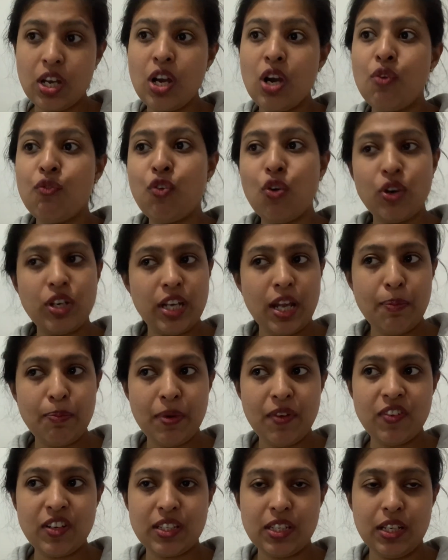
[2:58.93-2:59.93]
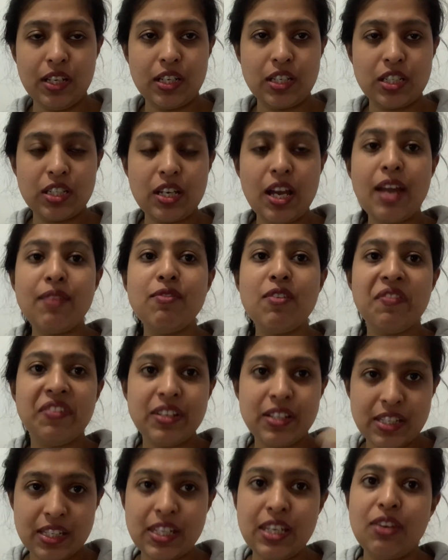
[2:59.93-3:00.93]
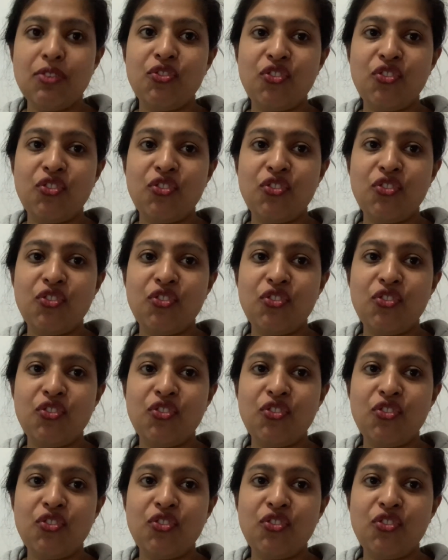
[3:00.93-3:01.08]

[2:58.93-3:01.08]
Four type of research, and we will see